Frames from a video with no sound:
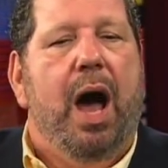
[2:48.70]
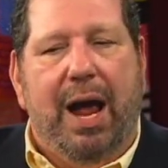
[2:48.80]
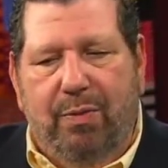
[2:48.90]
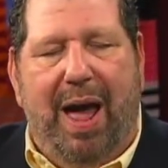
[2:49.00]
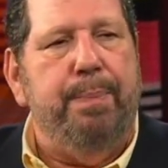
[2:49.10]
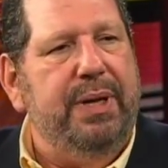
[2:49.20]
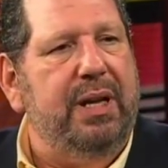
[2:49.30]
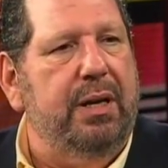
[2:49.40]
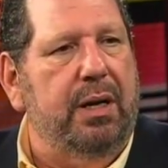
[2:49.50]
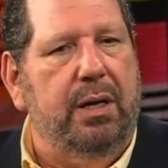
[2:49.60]
I wrap it
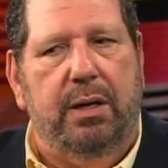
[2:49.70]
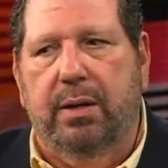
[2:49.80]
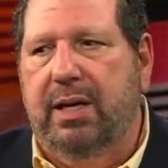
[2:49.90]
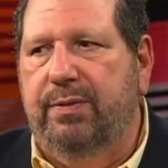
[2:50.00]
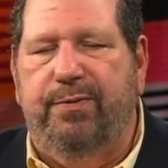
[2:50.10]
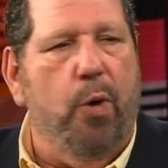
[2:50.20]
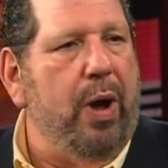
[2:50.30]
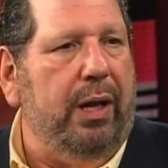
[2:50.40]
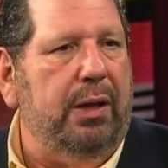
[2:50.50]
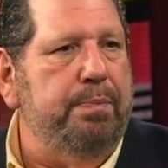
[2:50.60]
in uh, in
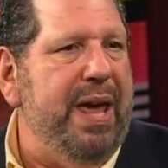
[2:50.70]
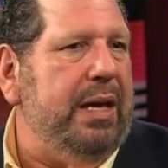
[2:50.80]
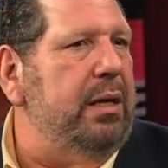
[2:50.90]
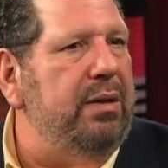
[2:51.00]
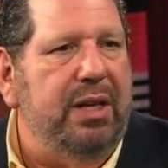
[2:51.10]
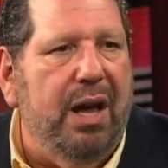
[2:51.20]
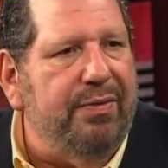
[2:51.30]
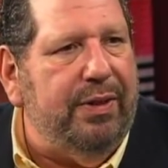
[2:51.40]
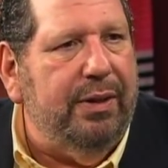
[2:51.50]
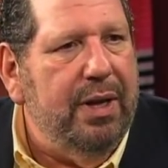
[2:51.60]
foil and bake it in the
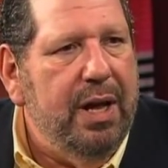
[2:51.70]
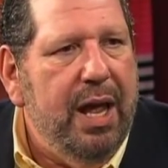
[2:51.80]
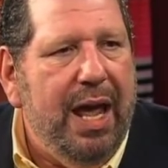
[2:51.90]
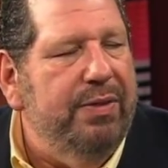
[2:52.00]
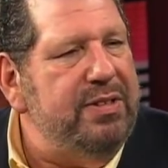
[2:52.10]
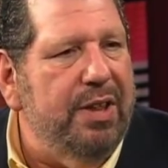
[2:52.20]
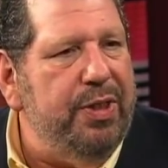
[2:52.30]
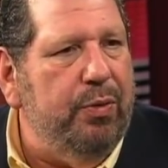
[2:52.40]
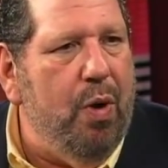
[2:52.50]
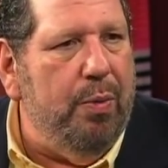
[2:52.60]
oven, and there's
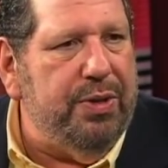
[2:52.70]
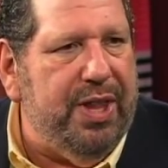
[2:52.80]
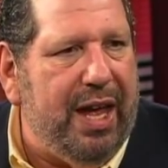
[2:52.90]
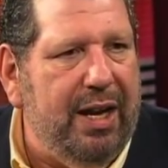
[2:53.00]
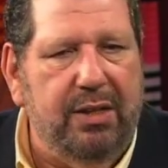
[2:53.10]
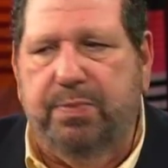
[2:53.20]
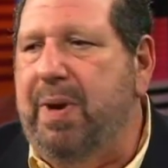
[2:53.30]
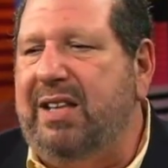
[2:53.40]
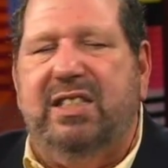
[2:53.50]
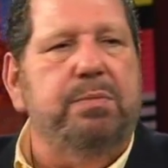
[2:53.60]
nothing wrong with that. It's
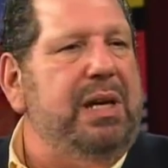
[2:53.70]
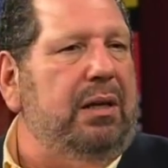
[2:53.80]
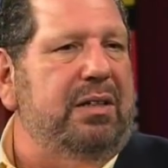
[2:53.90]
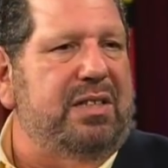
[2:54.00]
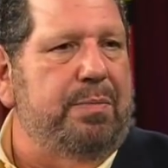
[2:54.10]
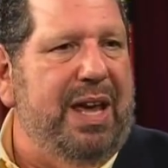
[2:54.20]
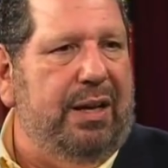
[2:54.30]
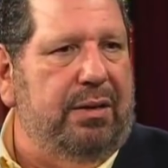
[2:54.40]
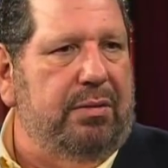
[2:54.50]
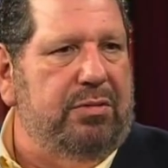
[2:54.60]
matzah meal is the
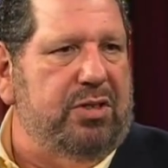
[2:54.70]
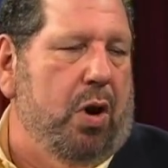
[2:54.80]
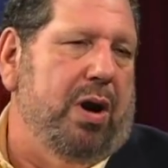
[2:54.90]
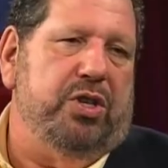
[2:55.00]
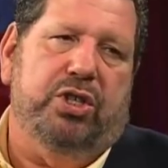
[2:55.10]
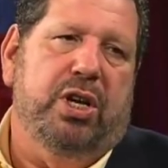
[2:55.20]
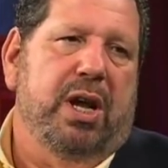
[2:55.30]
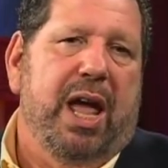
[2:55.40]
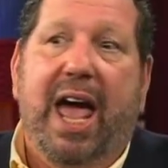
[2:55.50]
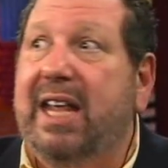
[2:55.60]
main starch.
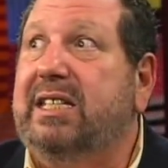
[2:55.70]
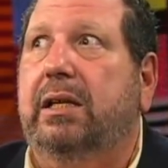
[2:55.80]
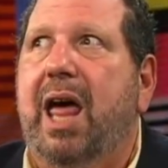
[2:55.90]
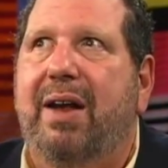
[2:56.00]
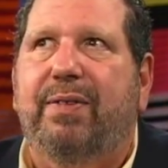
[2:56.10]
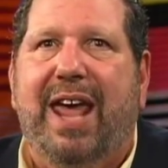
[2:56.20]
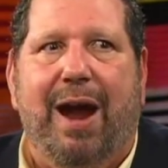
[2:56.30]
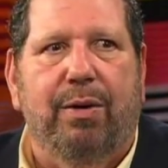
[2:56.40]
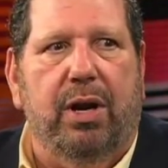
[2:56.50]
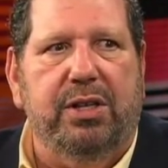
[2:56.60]
It's a lot of
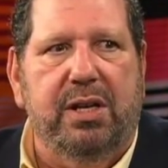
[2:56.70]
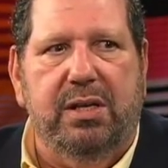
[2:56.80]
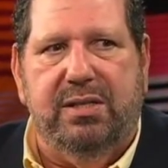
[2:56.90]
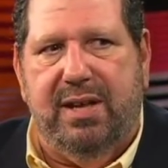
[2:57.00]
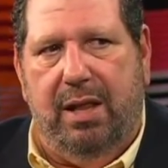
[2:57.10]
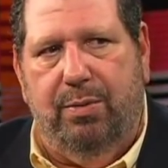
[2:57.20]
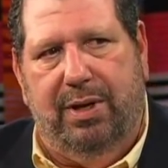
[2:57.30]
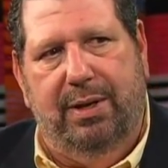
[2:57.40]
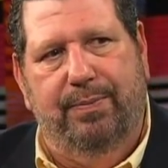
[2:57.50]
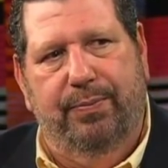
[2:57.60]
carrot, onion, and
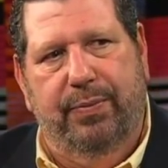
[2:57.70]
celery.